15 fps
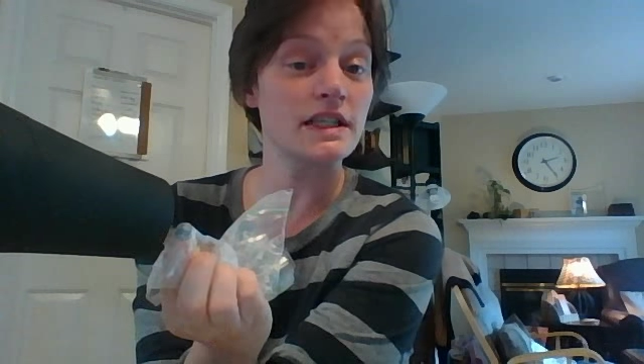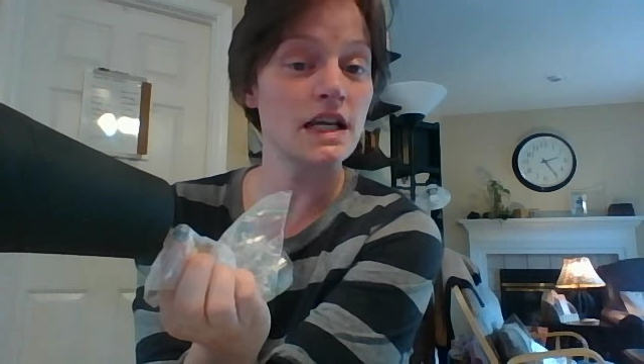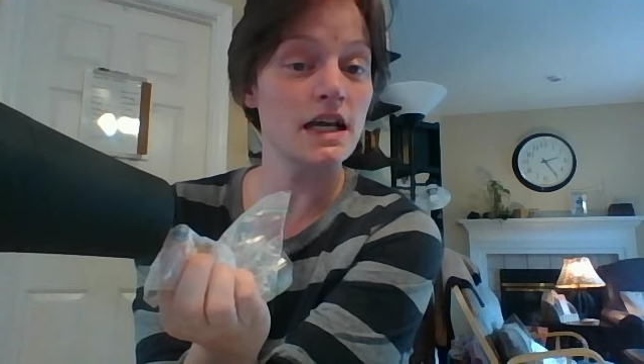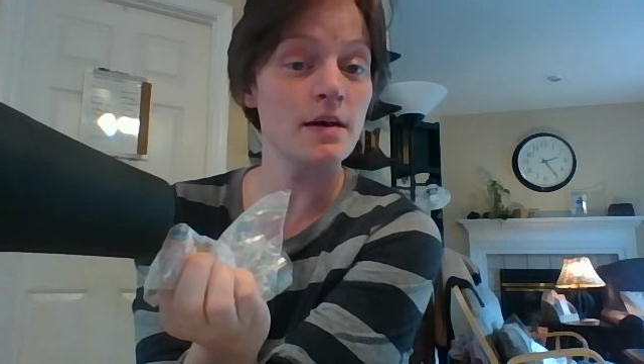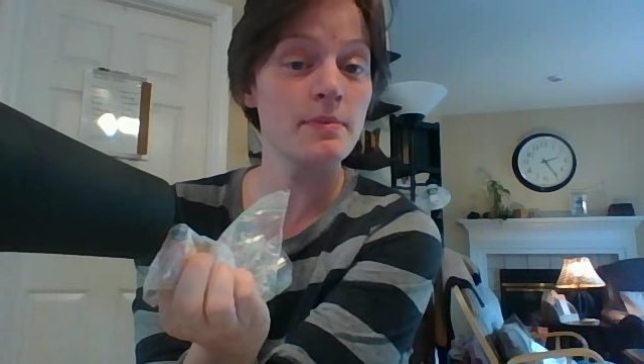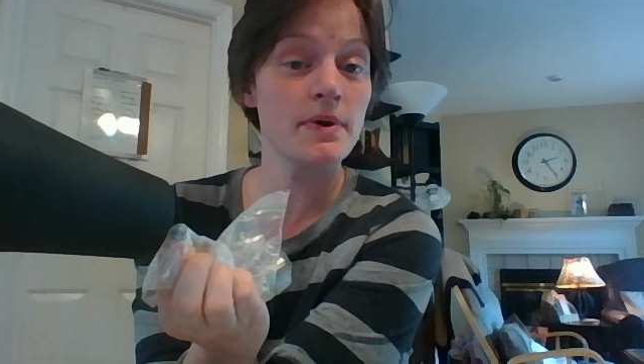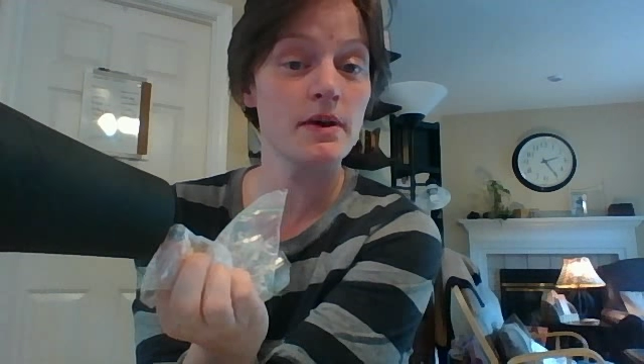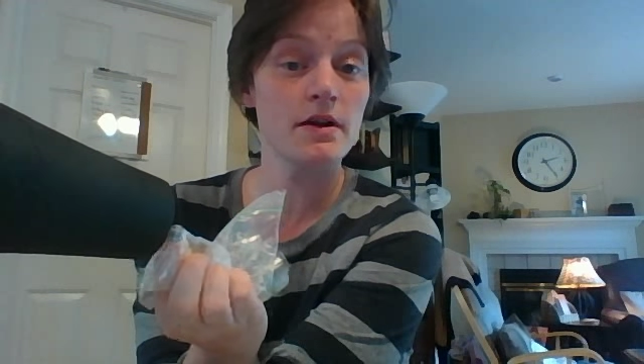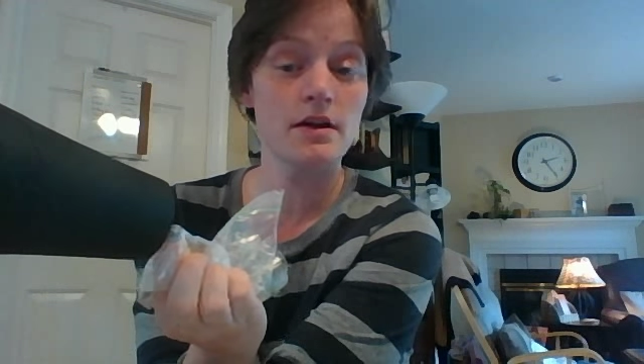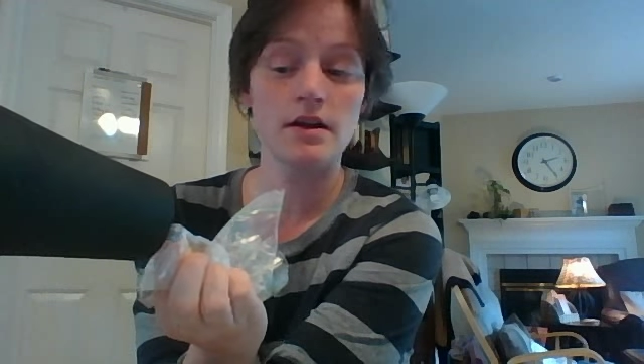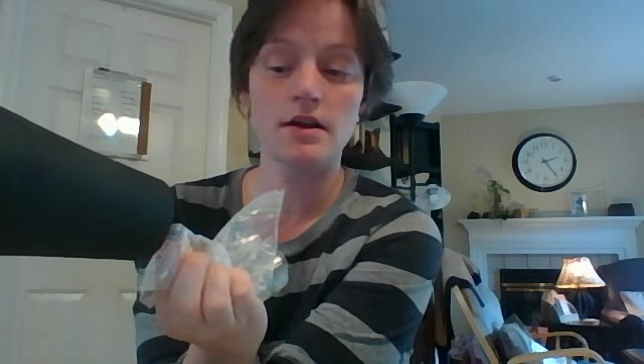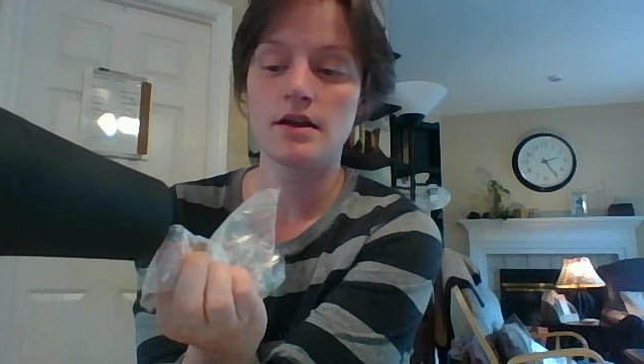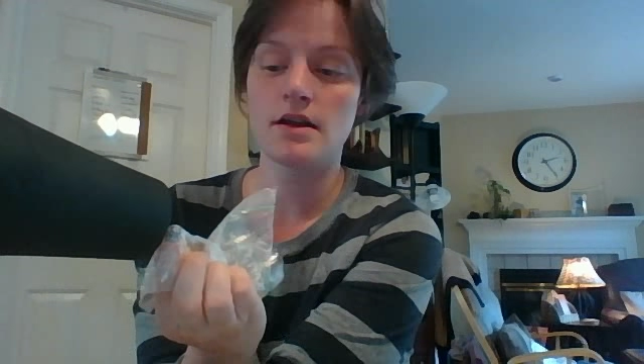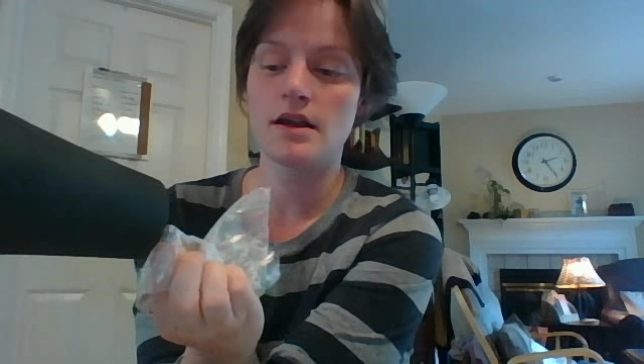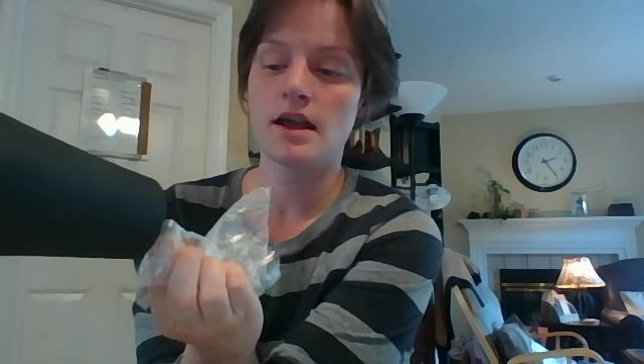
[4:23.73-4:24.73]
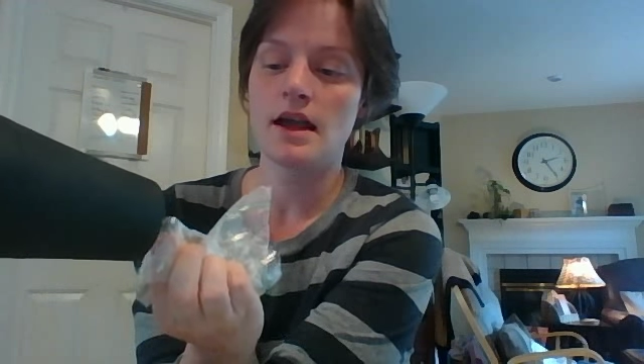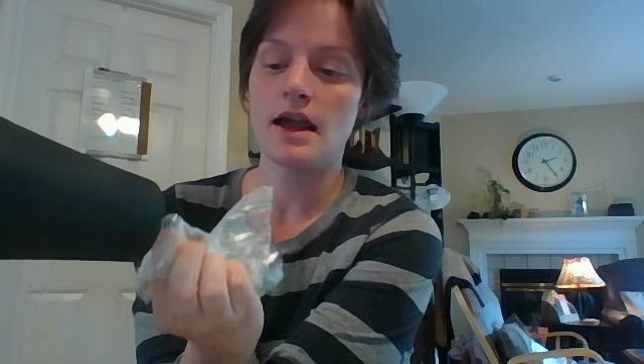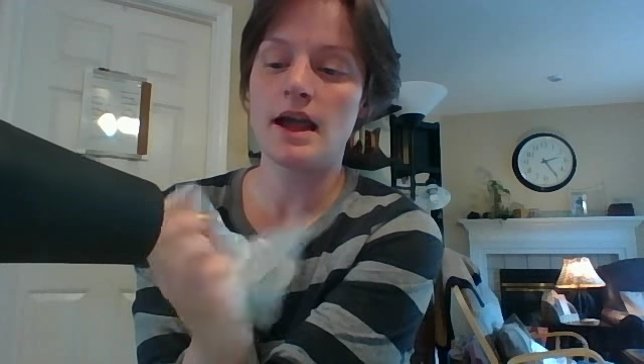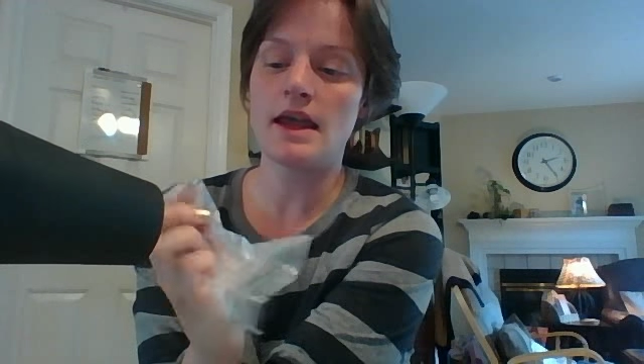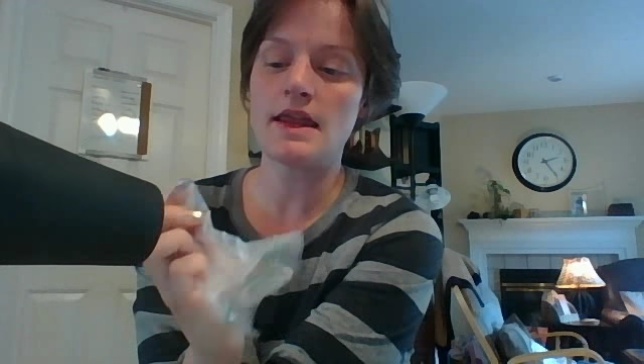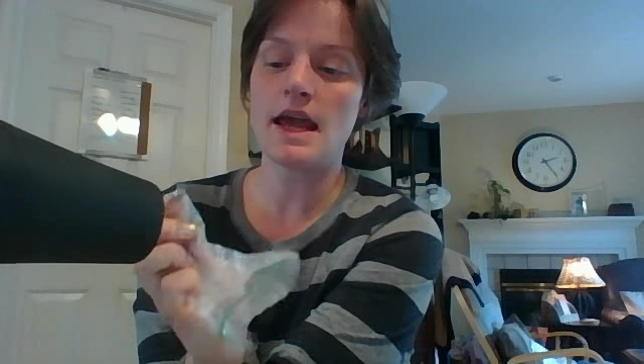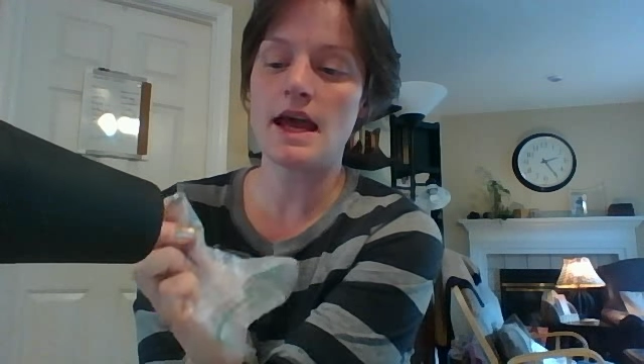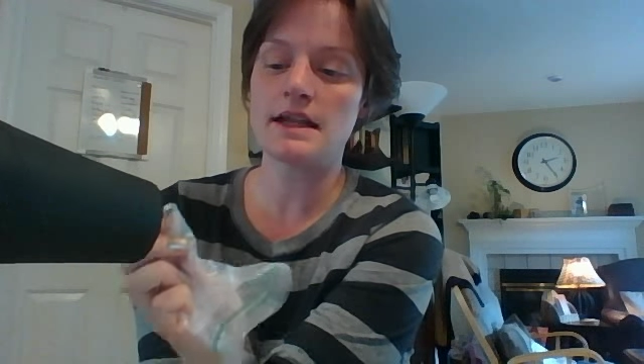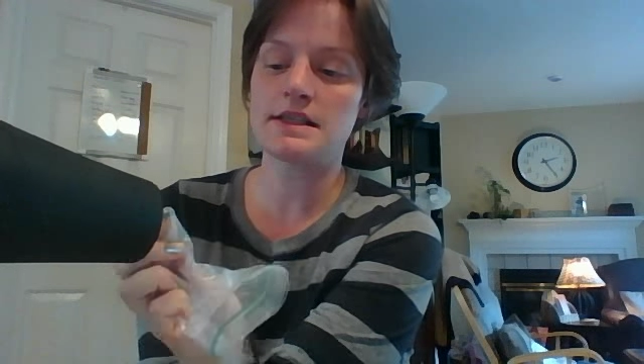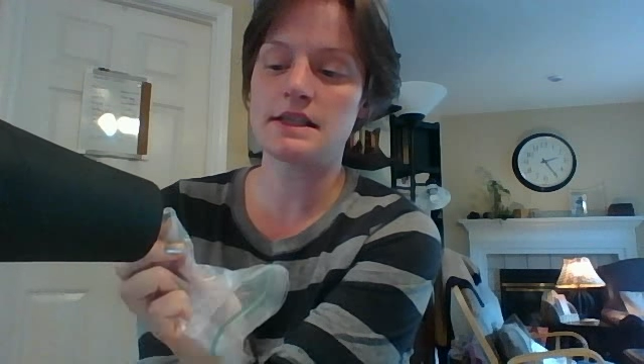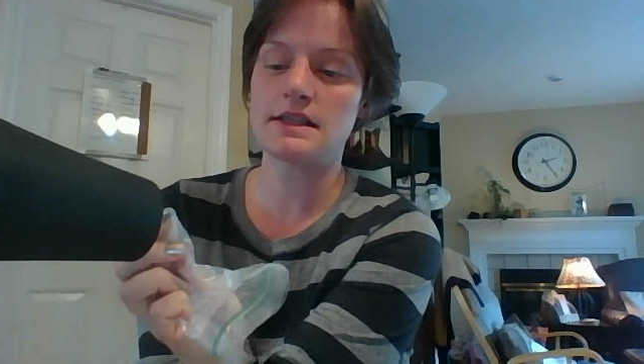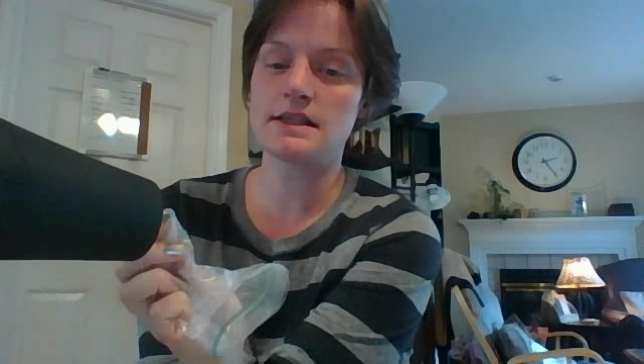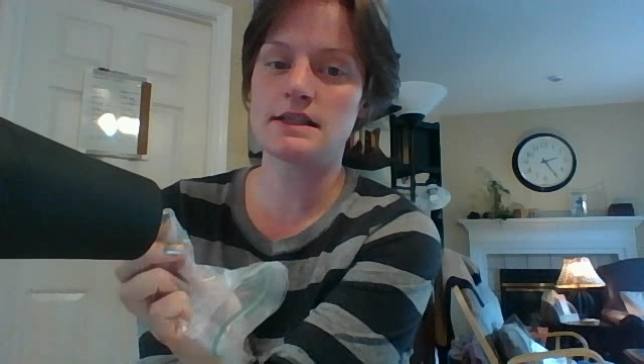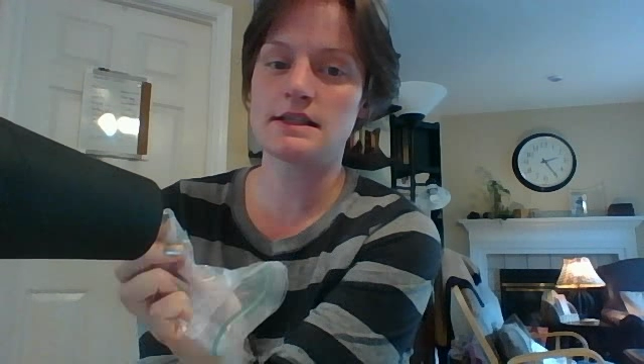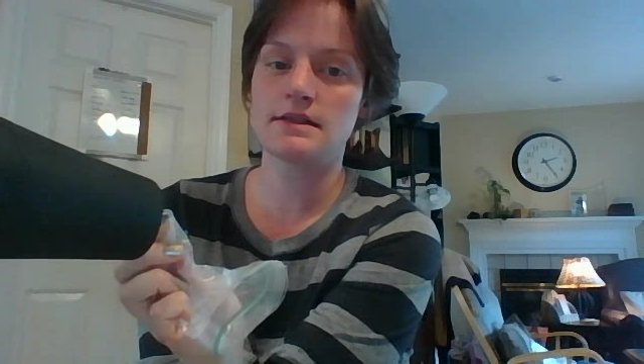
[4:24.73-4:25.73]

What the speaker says: tips and the edges.